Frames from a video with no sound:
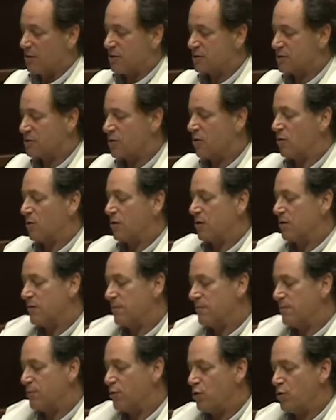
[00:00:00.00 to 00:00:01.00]
So,
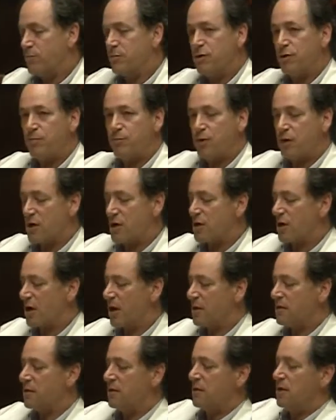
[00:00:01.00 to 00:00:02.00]
boom, you put it
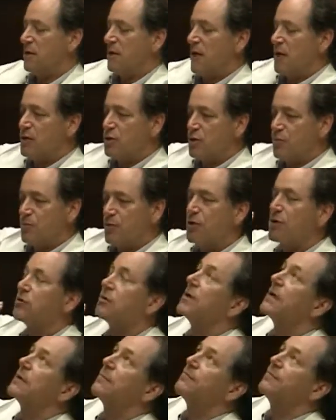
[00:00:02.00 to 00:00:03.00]
on. As you put
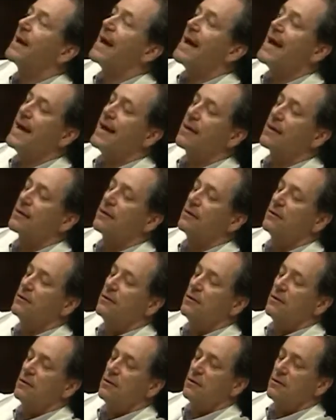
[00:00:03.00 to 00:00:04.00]
your head back,
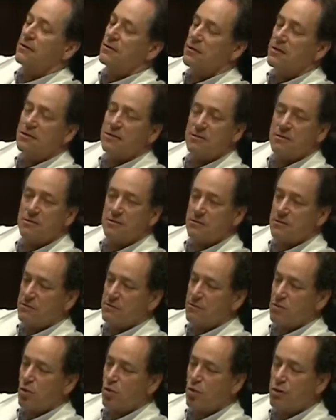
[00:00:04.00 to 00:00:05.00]
this
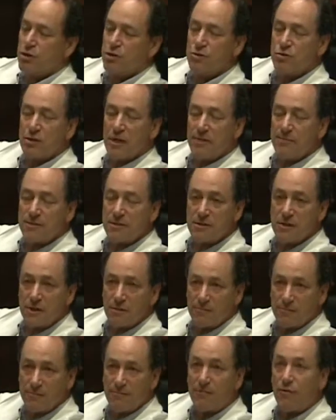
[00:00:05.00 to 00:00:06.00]
horseshoe keeps the
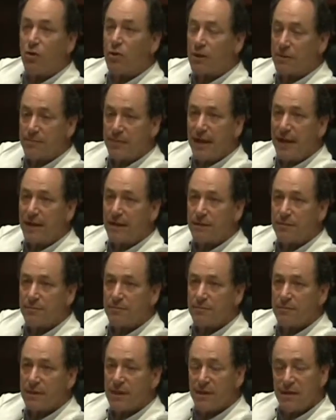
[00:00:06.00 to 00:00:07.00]
tongue from falling back.
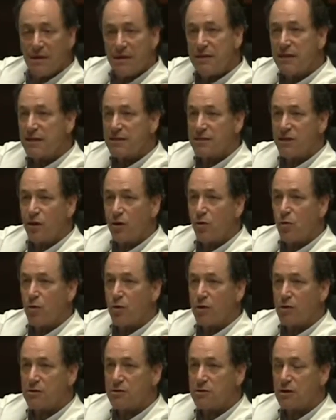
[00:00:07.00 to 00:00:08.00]
And that's how it
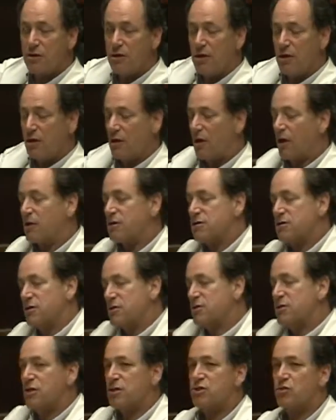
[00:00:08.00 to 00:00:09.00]
works. Our
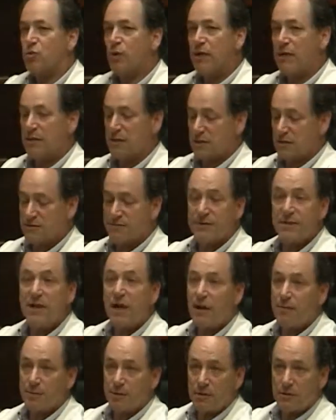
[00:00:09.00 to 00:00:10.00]
success rate is
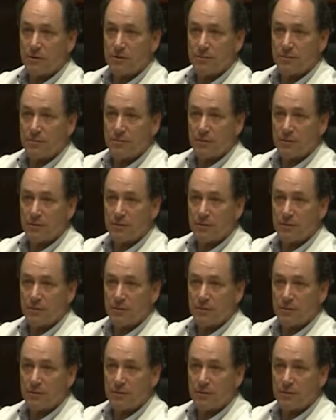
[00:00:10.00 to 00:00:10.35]
phenomenal.